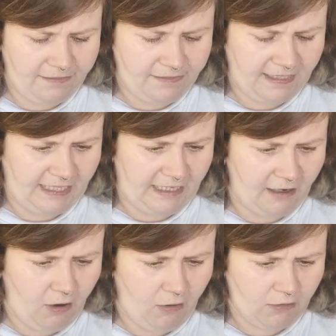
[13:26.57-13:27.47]

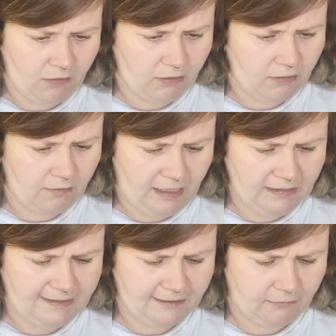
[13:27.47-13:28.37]
thingy on
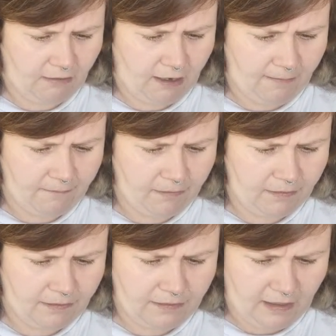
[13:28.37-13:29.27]
Instagram?
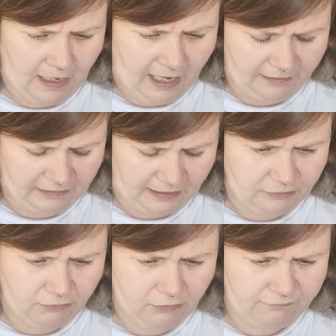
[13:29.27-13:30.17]
I
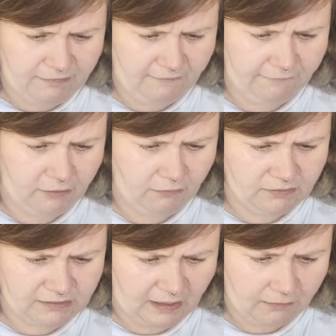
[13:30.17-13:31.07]
don't know if they've
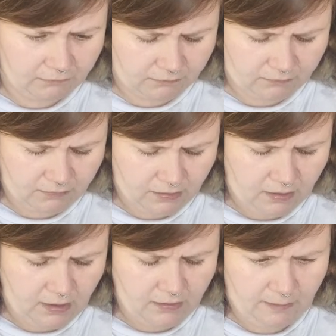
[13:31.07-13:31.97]
closed down.
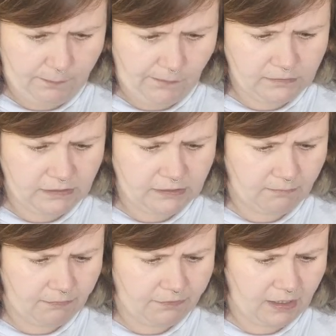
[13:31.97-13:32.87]
They posted
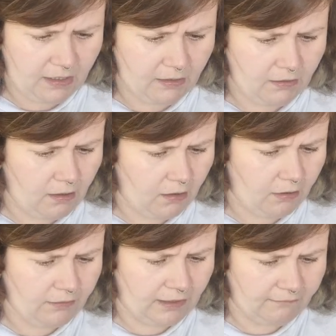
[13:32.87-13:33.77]
something
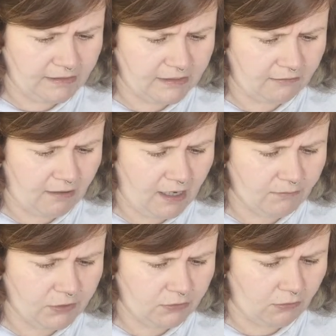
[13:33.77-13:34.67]
on their
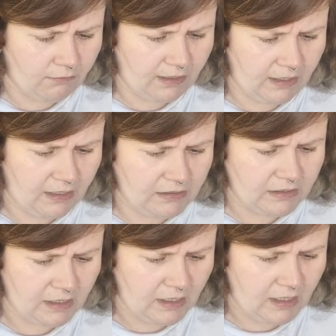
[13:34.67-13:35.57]
Instagram stories,